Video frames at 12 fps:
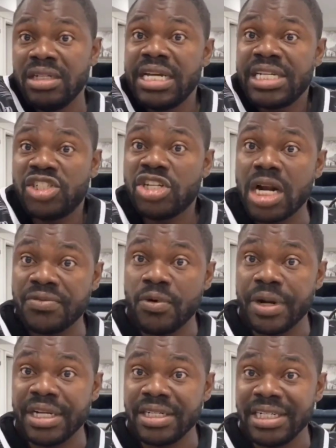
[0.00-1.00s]
She also
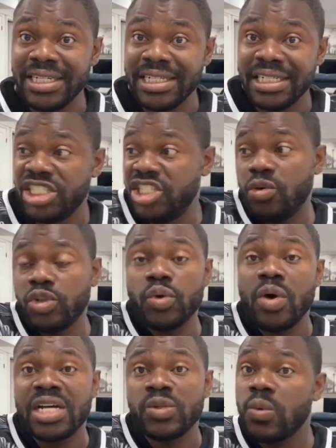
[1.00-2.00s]
has one. I also have my
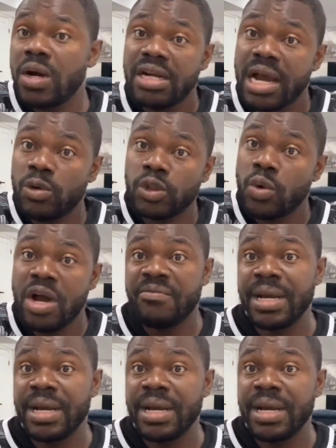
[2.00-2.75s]
name on it. Whatever